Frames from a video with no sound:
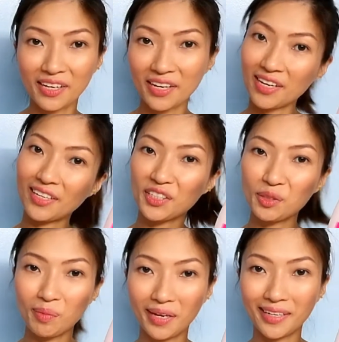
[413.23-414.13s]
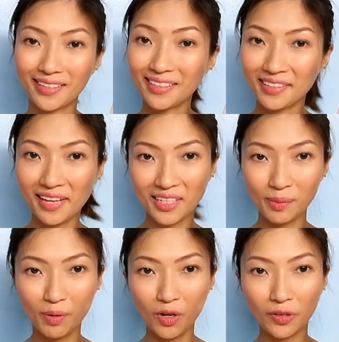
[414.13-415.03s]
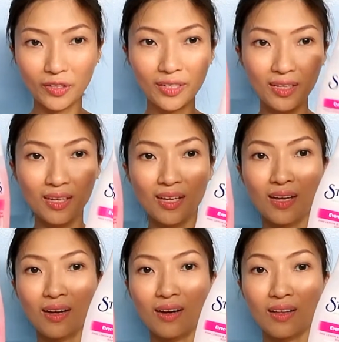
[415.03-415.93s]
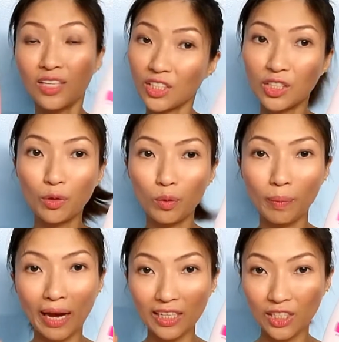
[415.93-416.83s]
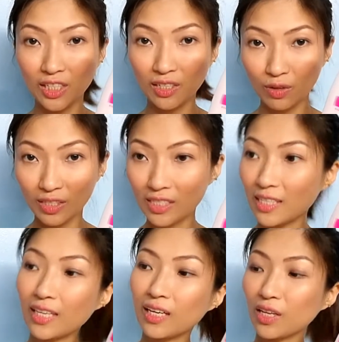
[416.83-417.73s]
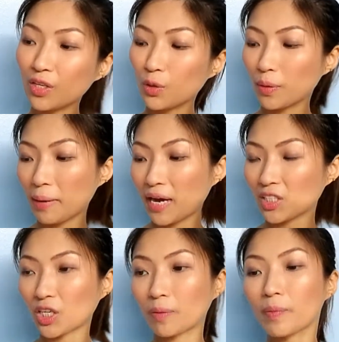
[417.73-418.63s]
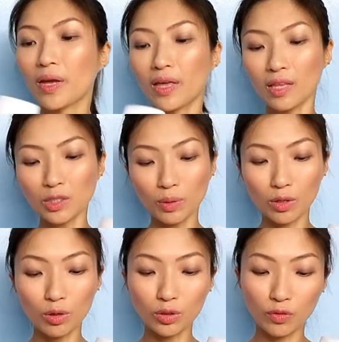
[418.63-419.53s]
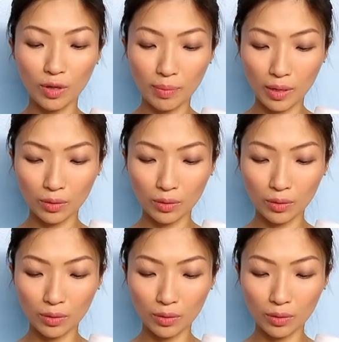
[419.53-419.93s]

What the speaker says: Here's my next bottle. This is the old packaging. You can see the newer packaging. This one goes for about